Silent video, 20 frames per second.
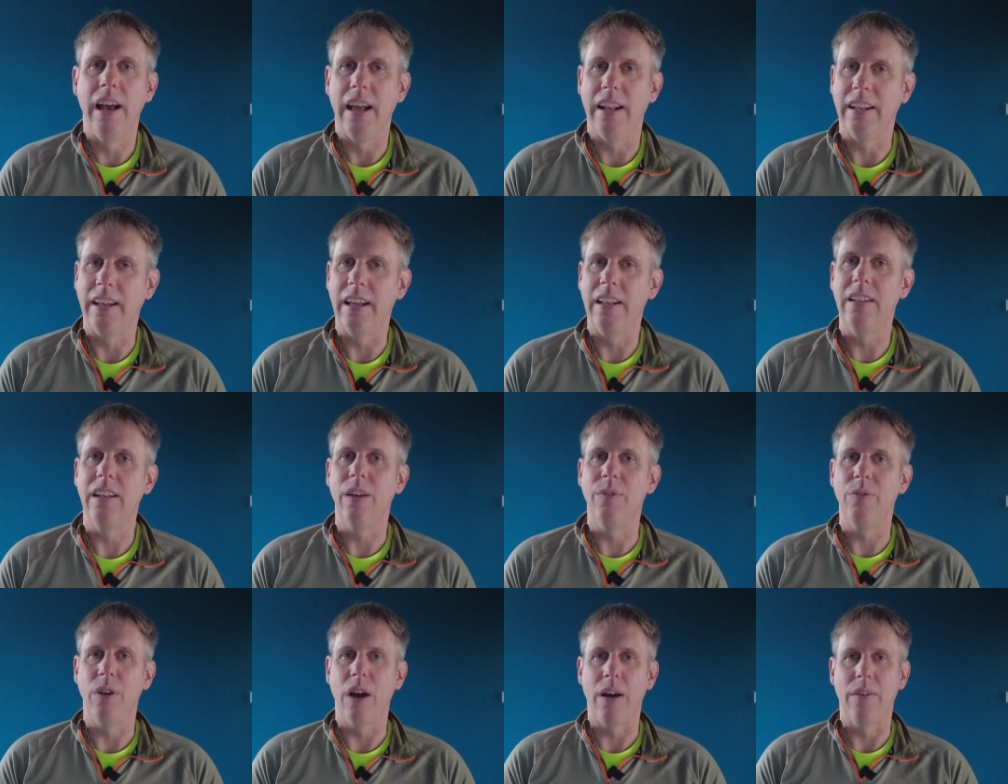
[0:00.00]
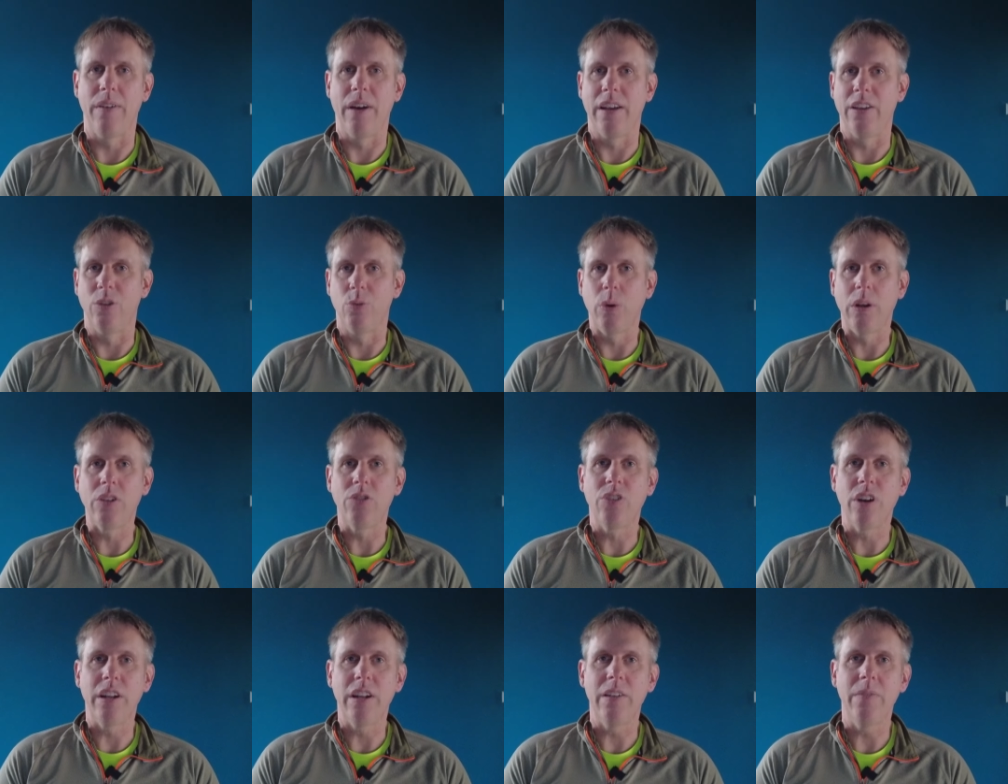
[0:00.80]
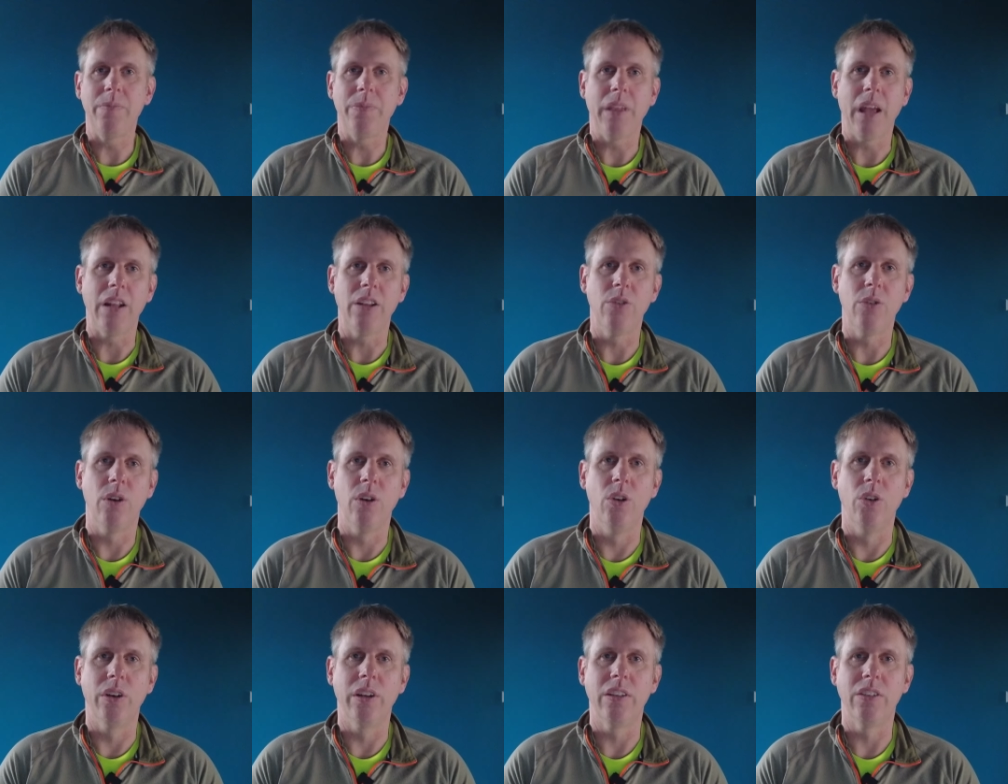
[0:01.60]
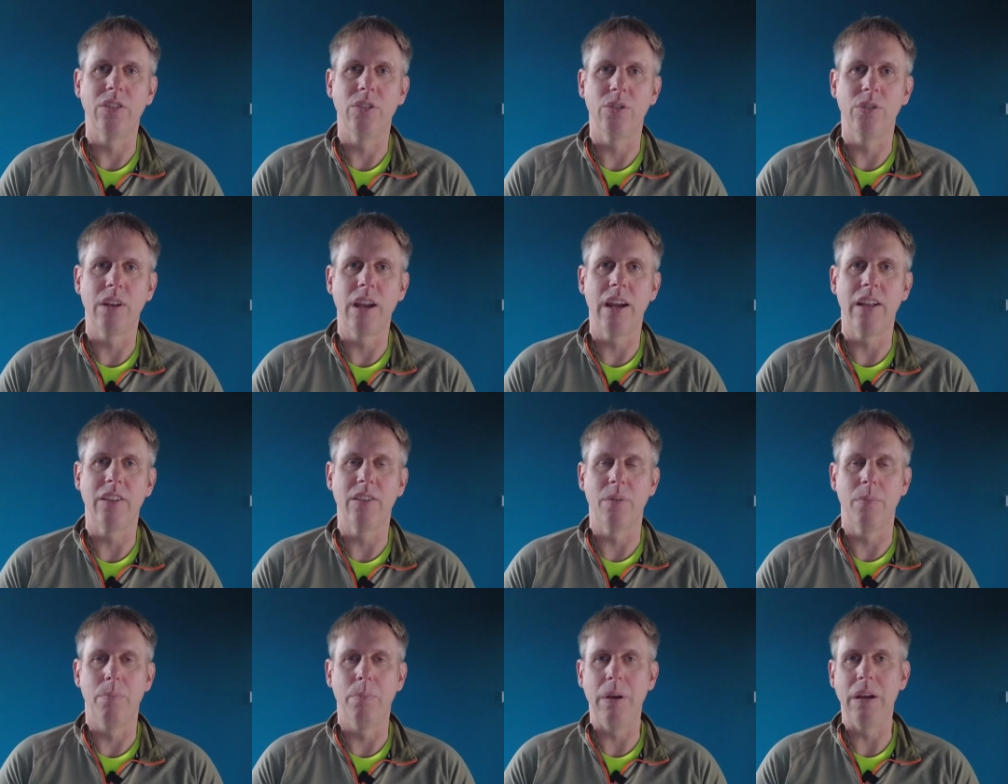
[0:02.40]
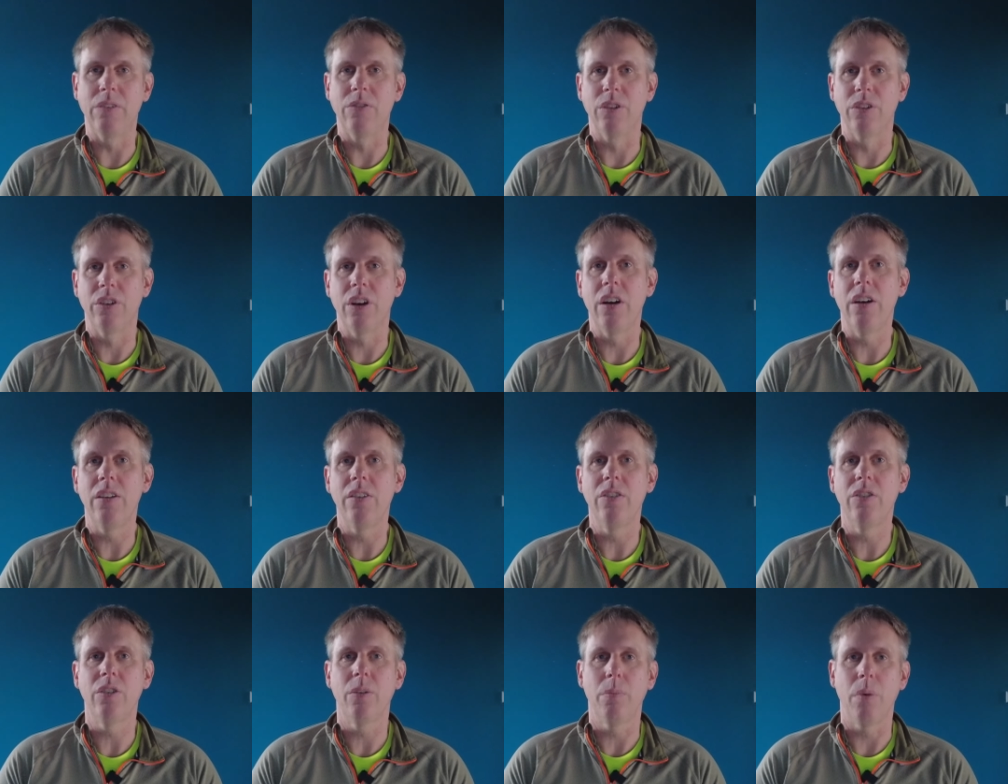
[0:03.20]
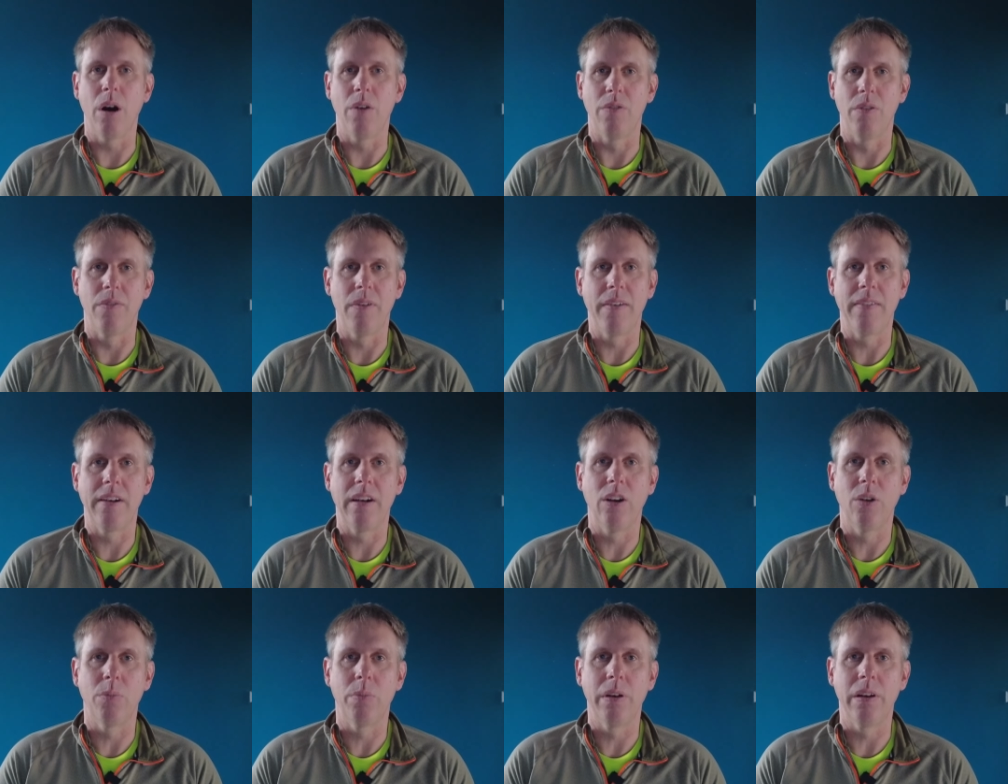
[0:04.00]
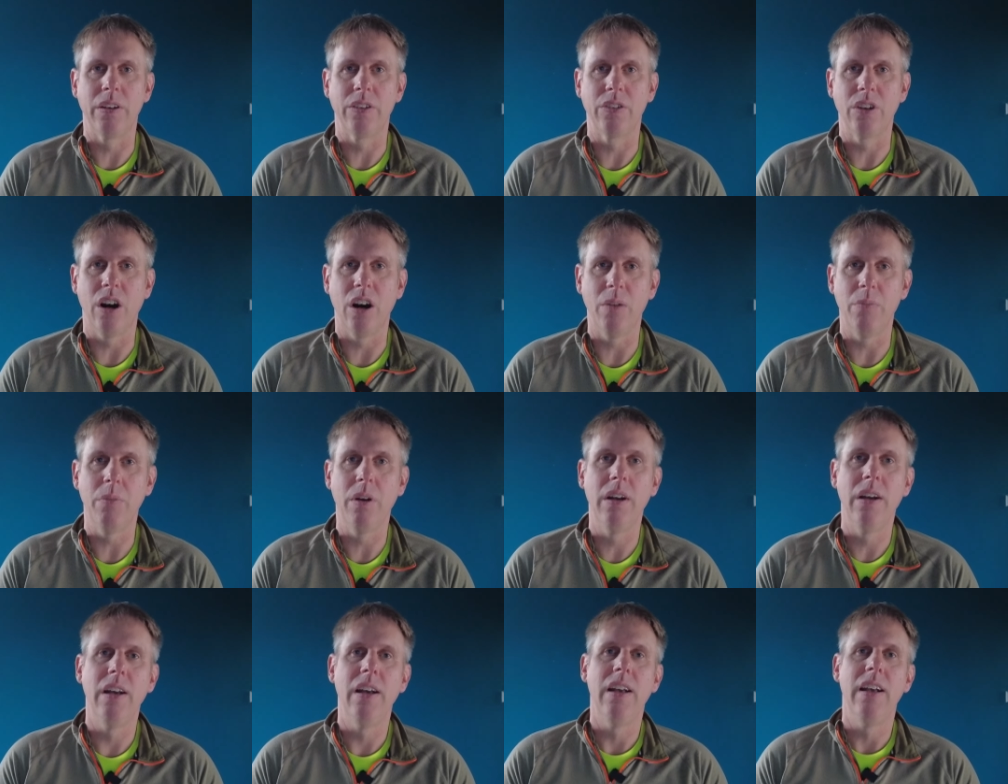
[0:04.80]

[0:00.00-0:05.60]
And again, if you have a swing trader and you are looking to get big returns, but over a very long period of time,